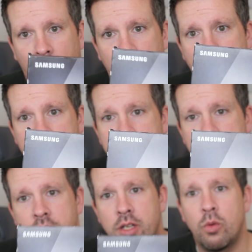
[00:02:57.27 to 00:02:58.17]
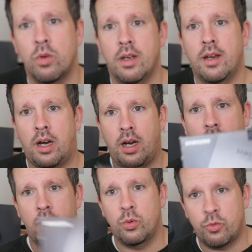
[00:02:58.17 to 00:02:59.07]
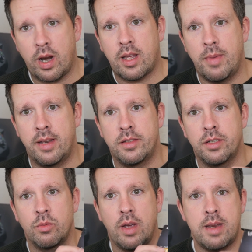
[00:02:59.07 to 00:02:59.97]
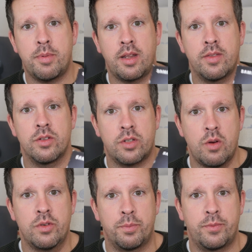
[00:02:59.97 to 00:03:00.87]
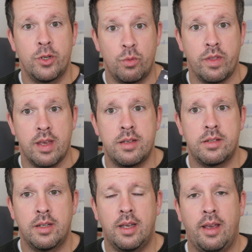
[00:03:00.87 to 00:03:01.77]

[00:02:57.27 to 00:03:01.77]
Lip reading: Right, so I would recommend to anybody that's going to do this,